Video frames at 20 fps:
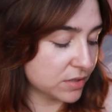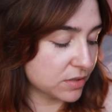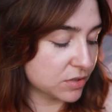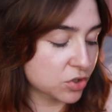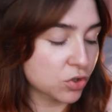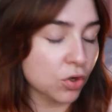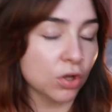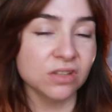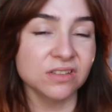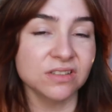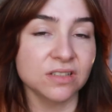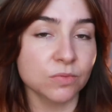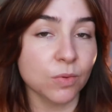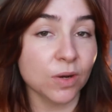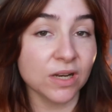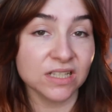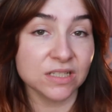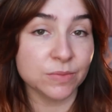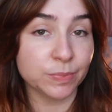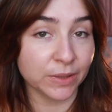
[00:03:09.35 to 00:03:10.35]
Scotland is
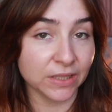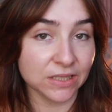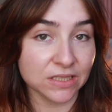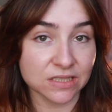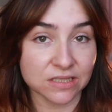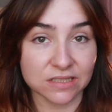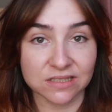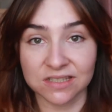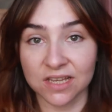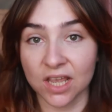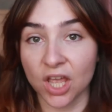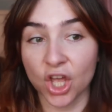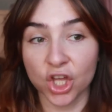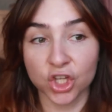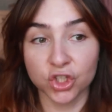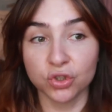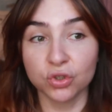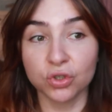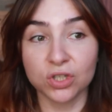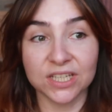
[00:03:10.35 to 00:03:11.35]
one of these places
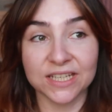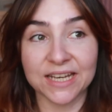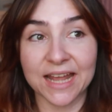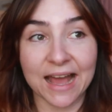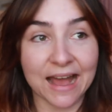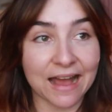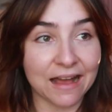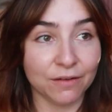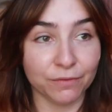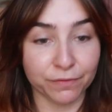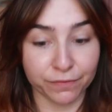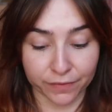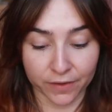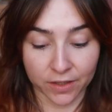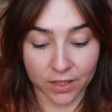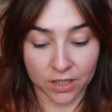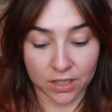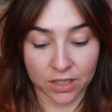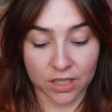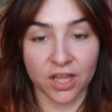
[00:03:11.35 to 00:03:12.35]
you can have
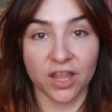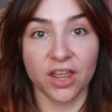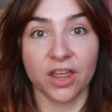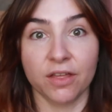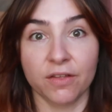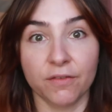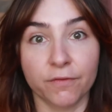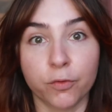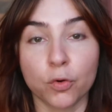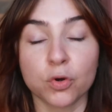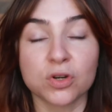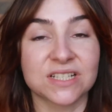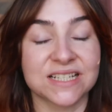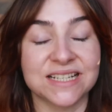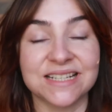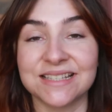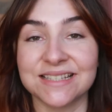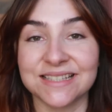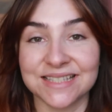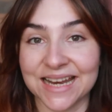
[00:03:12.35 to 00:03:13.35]
4
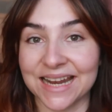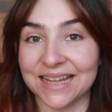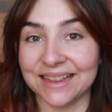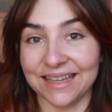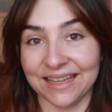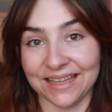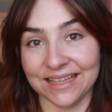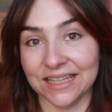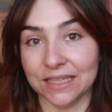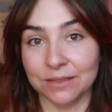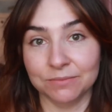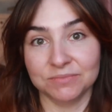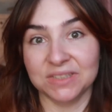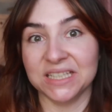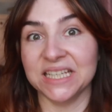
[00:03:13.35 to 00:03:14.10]
seasons in a day.